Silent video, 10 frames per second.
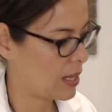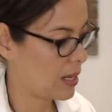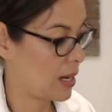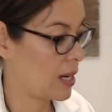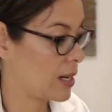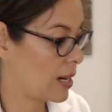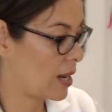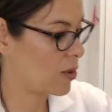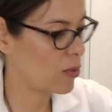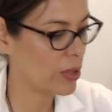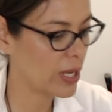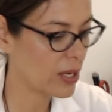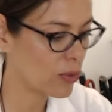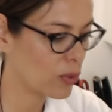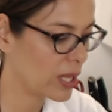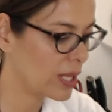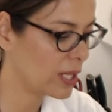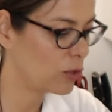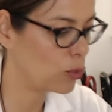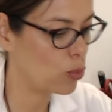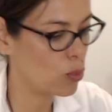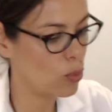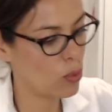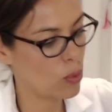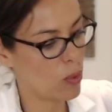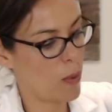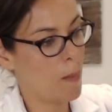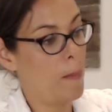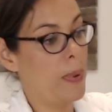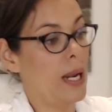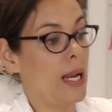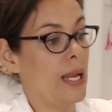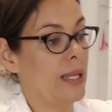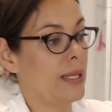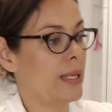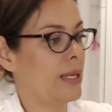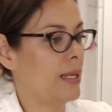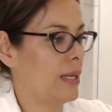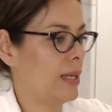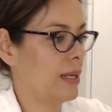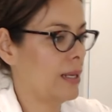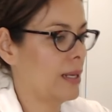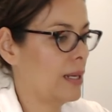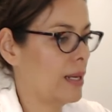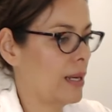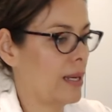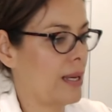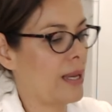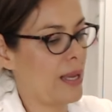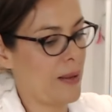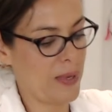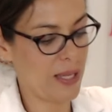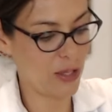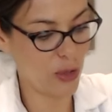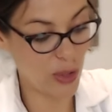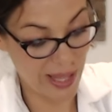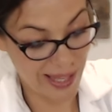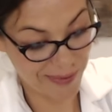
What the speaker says: And now we are ready to blend everything together.